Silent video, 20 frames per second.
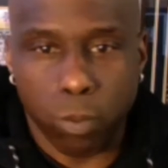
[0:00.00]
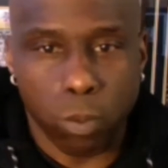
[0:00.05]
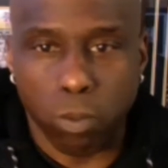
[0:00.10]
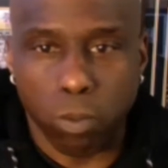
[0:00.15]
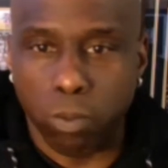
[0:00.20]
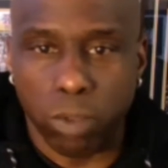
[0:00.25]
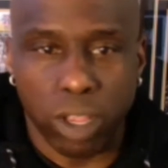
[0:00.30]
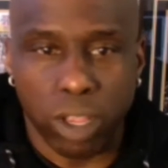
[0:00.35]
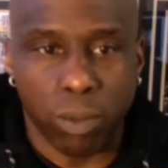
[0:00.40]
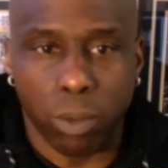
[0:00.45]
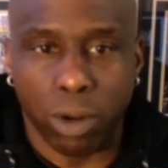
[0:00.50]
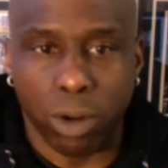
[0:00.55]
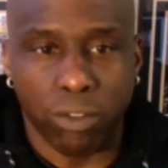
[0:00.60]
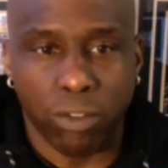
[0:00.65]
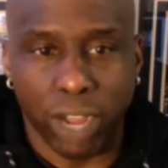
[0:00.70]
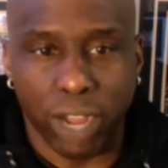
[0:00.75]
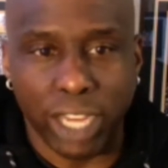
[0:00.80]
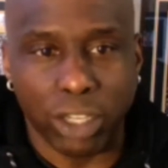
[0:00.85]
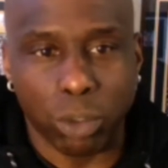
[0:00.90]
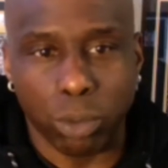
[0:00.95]

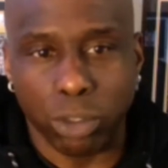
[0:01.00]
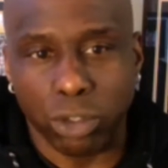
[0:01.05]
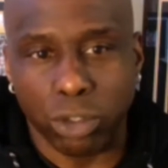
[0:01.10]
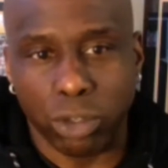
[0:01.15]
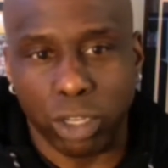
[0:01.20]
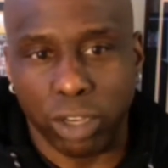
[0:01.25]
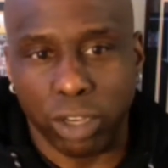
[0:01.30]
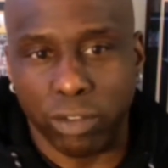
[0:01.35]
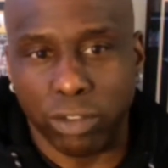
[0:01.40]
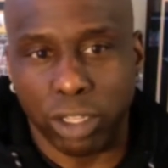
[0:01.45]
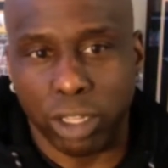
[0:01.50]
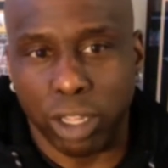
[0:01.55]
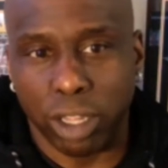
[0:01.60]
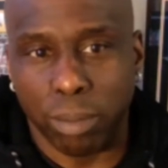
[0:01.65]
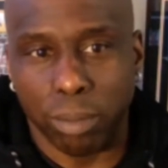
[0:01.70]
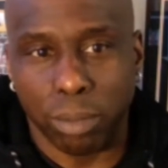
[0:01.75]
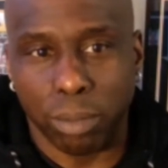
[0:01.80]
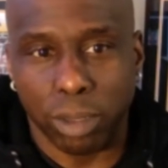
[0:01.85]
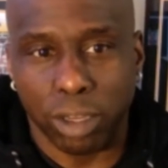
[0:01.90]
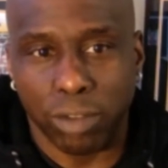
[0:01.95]
advice would you give to them
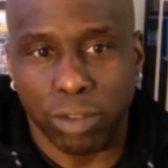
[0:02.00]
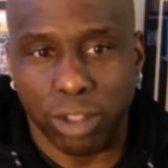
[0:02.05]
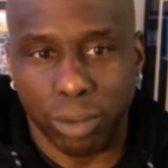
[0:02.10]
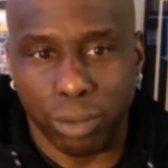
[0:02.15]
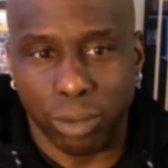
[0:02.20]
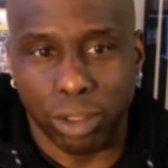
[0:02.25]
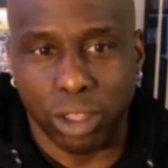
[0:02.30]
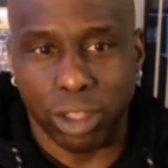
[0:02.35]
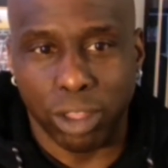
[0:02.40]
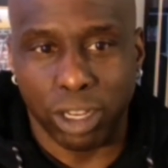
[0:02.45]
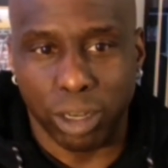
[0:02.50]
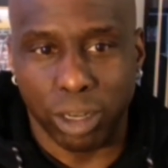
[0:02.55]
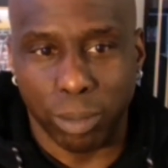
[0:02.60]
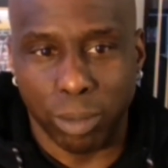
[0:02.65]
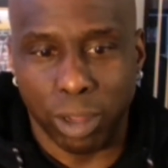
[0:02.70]
if they were thinking about